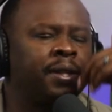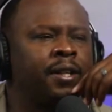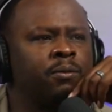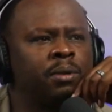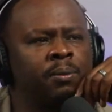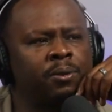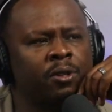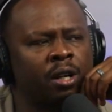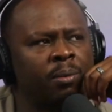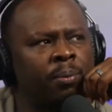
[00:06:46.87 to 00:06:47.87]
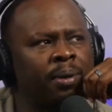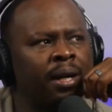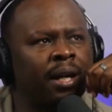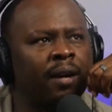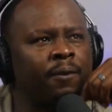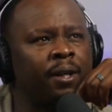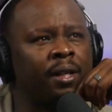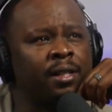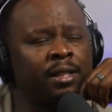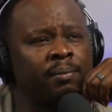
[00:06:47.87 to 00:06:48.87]
when people talk about
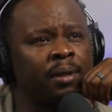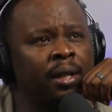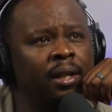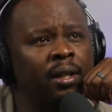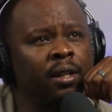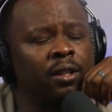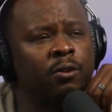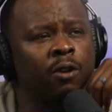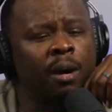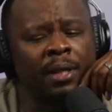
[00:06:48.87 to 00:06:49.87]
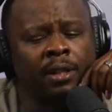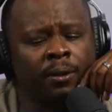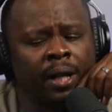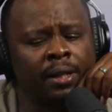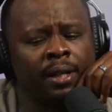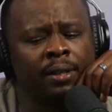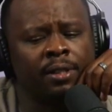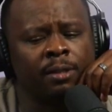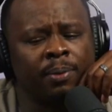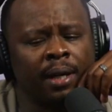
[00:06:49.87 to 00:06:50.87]
Pan-Africanism, Kwame Ture tells
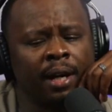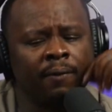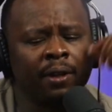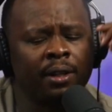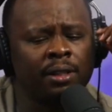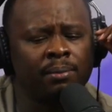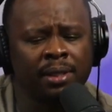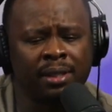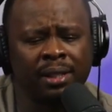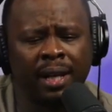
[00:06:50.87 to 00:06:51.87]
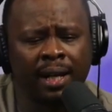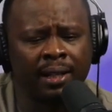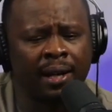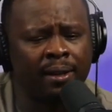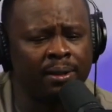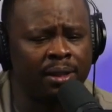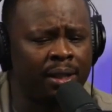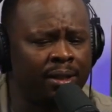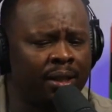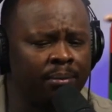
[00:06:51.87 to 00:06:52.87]
us Pan-Africanism isn't an ideology,
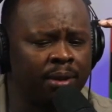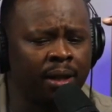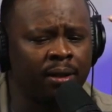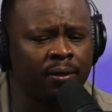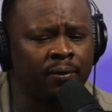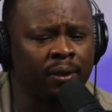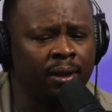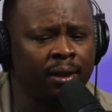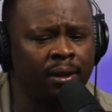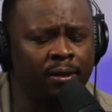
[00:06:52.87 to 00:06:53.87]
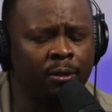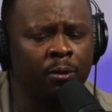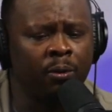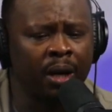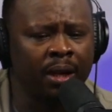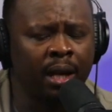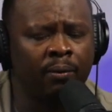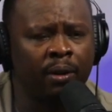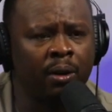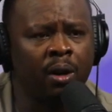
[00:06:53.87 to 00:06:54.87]
it's an objective. So in that
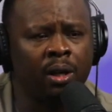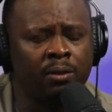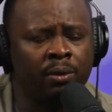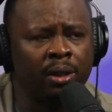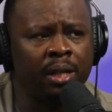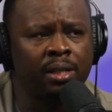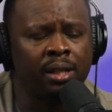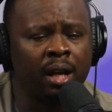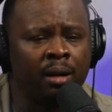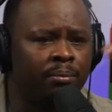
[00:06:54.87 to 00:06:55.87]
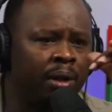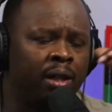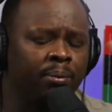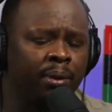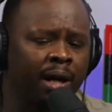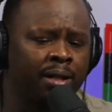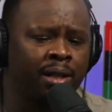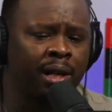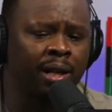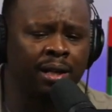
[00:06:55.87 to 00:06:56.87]
regard, it really is an umbrella
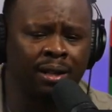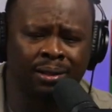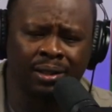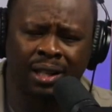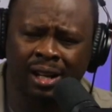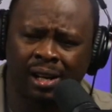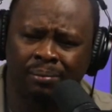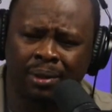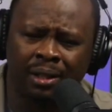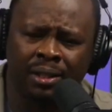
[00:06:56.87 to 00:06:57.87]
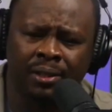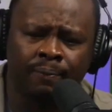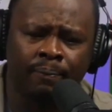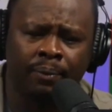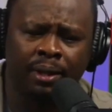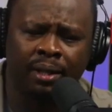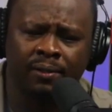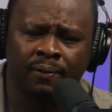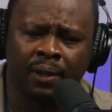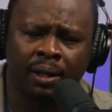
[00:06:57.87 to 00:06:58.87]
project. And under that umbrella, there's
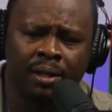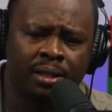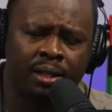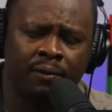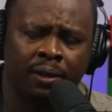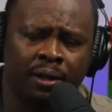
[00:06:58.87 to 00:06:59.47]
various different